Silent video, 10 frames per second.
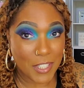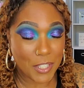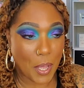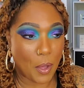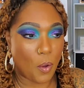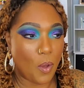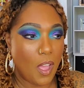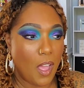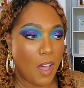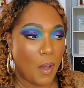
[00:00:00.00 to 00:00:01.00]
So
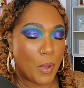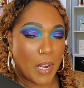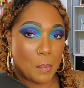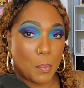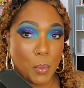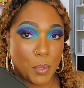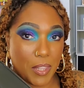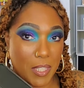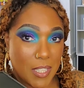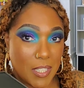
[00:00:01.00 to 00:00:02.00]
when I
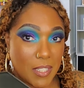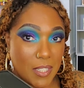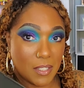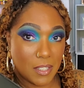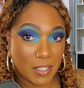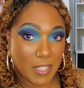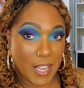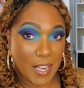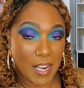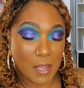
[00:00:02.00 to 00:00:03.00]
pulled this and looked
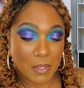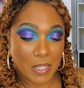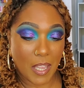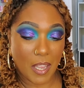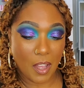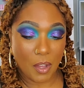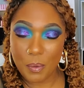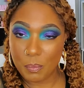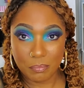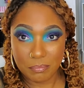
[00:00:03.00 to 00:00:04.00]
at it, I was like, oh